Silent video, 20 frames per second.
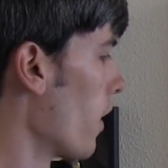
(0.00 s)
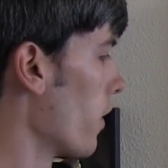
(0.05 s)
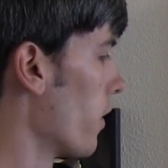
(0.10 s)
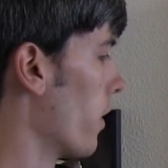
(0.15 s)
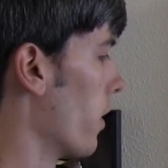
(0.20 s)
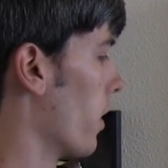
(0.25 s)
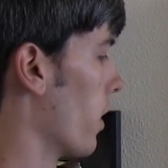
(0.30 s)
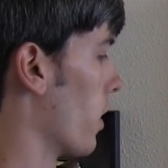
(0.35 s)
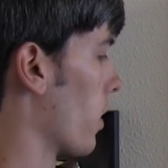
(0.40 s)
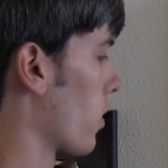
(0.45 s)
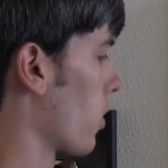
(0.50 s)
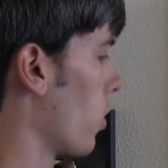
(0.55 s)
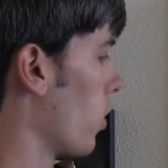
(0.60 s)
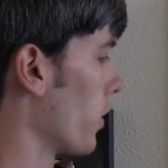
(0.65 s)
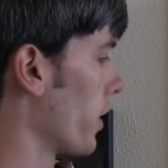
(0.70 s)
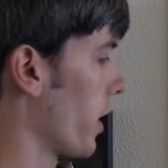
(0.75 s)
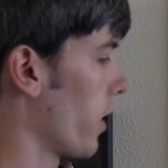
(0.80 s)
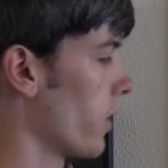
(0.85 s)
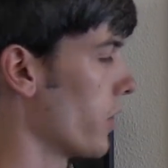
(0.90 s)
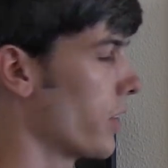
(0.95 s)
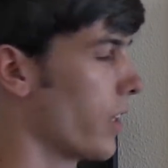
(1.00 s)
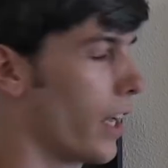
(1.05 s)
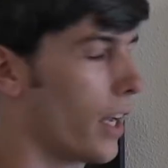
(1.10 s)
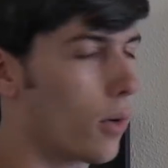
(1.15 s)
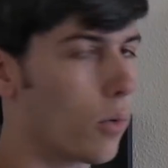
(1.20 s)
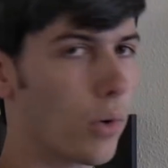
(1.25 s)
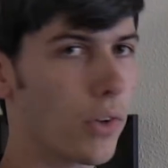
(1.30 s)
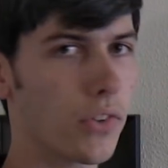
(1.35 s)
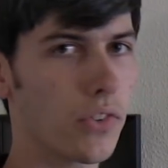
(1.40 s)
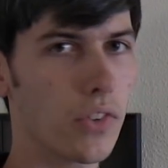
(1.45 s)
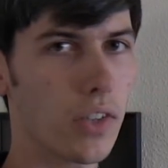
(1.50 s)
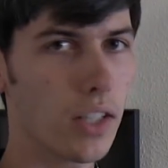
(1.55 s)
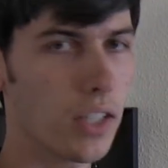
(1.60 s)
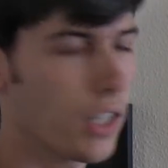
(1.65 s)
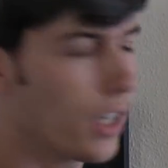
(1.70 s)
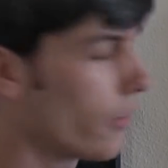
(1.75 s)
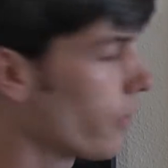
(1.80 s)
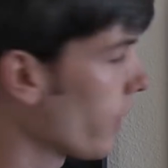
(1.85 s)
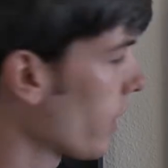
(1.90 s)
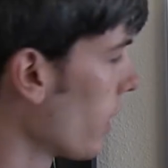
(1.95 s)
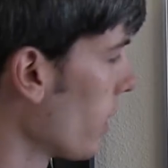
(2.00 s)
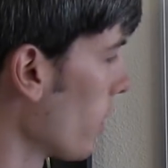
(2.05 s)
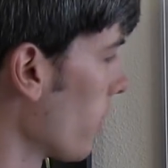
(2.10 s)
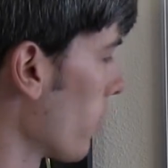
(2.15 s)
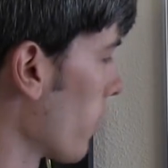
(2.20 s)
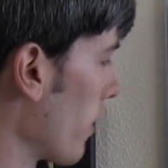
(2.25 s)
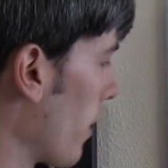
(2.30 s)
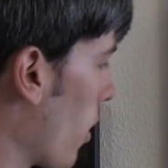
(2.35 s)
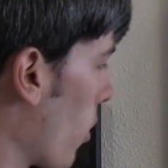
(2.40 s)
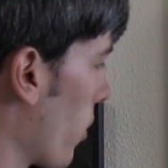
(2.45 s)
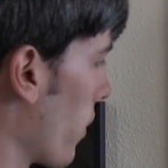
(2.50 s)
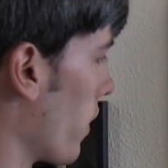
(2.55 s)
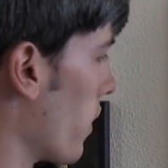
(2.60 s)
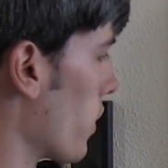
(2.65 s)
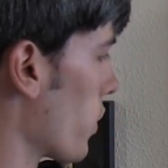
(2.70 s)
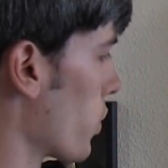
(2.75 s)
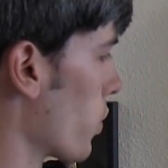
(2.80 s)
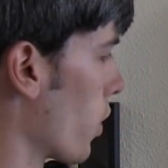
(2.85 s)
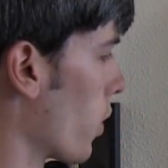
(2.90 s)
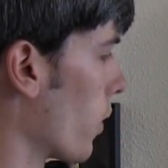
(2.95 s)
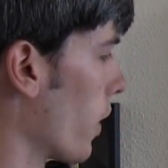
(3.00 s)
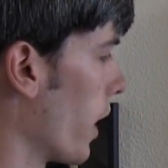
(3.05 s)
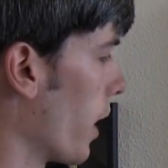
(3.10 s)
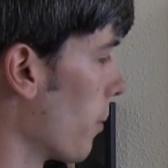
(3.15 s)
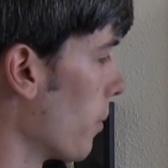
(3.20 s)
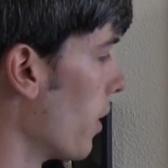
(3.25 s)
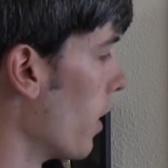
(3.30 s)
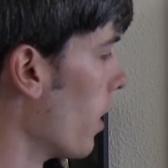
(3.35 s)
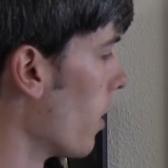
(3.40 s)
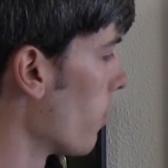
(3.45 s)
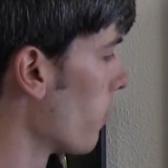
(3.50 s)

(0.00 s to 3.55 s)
the cold air intake was significantly slower than the short ram,